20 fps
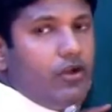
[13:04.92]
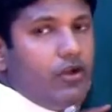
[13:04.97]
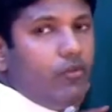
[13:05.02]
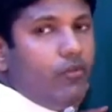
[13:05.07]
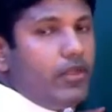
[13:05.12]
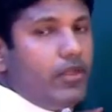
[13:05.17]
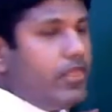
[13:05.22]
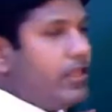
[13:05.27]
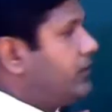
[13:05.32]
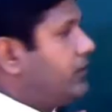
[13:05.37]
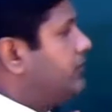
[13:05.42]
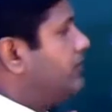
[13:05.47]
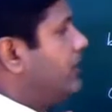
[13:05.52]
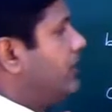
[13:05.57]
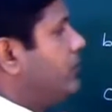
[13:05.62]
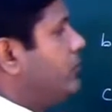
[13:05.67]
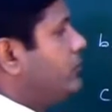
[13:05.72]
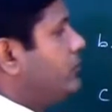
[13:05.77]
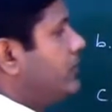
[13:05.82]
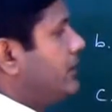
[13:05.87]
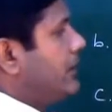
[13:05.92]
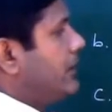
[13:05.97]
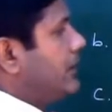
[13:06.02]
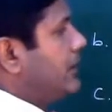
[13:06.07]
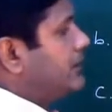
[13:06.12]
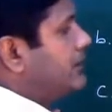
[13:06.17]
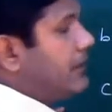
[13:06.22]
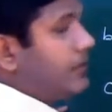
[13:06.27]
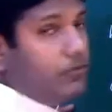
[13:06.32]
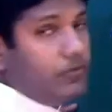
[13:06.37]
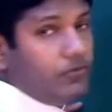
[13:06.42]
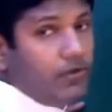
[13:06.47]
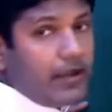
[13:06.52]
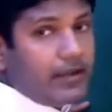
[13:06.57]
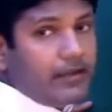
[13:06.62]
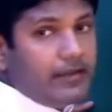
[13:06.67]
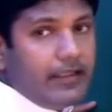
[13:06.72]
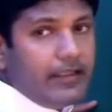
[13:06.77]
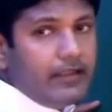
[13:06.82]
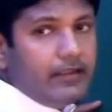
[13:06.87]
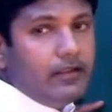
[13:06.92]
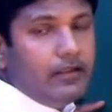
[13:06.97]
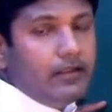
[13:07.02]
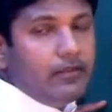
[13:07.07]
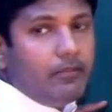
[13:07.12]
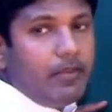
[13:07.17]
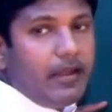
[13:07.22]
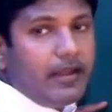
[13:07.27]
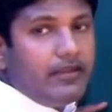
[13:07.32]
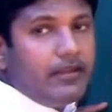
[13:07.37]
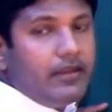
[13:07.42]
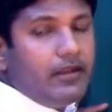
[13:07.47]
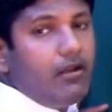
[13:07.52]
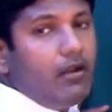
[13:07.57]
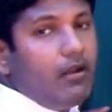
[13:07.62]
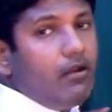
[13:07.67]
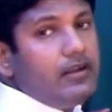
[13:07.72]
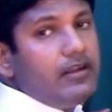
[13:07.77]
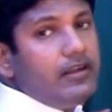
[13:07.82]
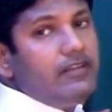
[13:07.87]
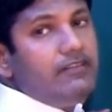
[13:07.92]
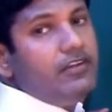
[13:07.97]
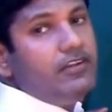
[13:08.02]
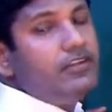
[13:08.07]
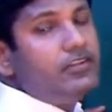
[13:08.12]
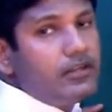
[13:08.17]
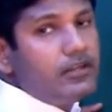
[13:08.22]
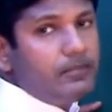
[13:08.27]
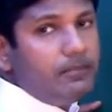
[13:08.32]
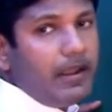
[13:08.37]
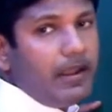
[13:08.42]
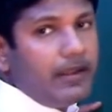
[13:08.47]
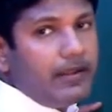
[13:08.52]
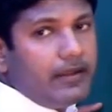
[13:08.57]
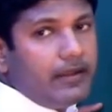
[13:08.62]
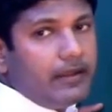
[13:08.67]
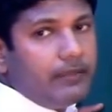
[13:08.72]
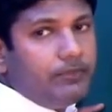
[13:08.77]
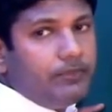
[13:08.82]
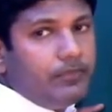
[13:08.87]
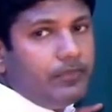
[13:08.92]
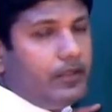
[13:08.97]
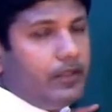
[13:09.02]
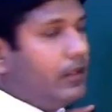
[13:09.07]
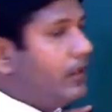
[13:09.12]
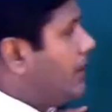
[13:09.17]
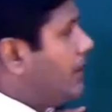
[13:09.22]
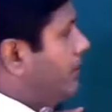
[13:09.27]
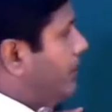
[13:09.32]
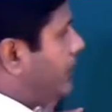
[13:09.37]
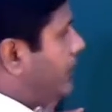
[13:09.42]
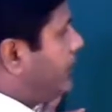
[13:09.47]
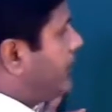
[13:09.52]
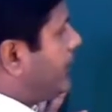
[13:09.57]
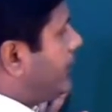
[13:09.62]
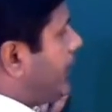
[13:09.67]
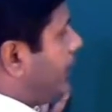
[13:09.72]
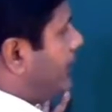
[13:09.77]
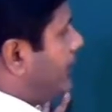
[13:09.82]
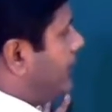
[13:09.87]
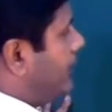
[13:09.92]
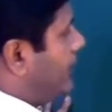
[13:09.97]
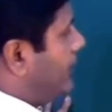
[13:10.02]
whether it's been using subtracting pattern or division pattern. But look at that.